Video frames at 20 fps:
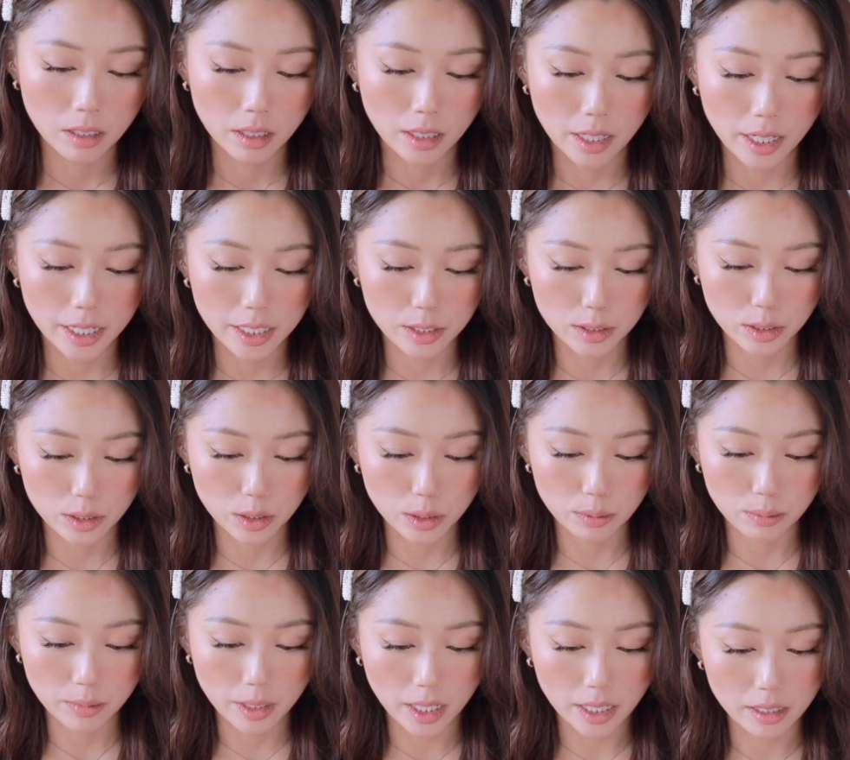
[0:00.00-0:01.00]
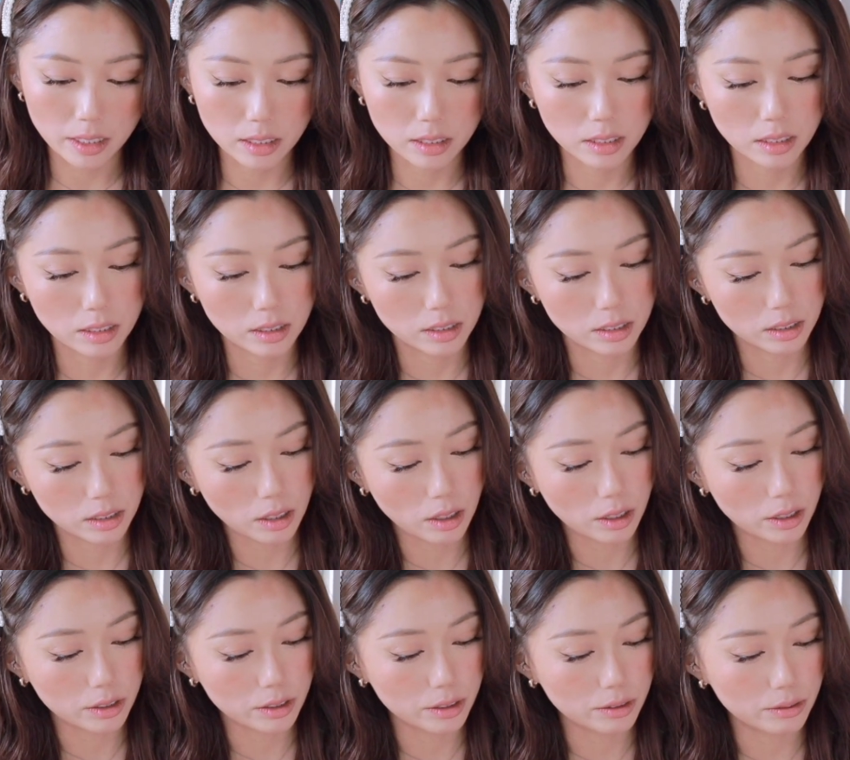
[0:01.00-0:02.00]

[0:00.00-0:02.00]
I assume that this is all the